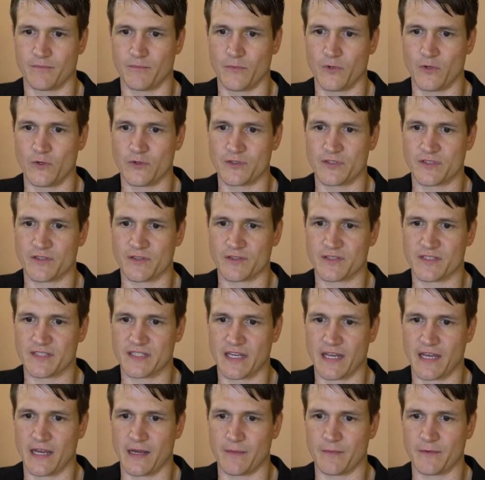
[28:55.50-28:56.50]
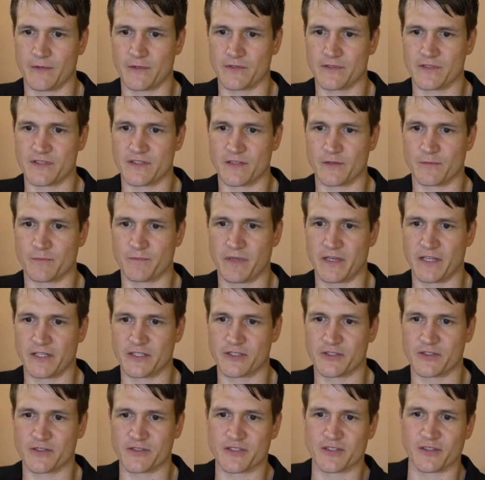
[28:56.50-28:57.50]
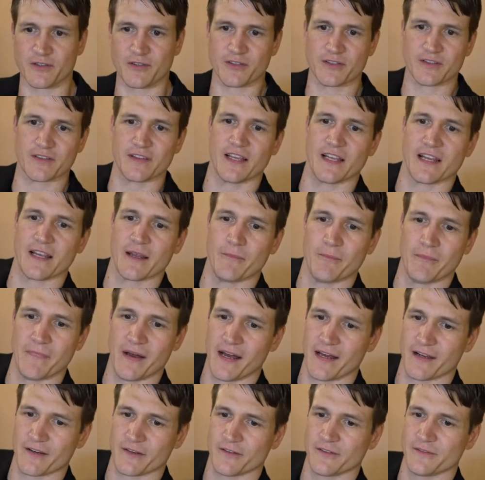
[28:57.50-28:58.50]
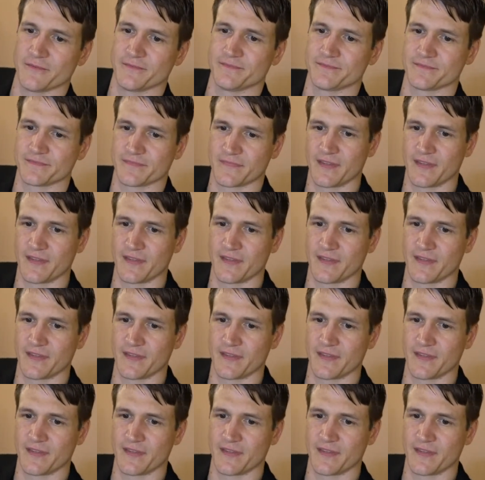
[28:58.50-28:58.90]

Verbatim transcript: Most are scammers. Their pictures look like a model.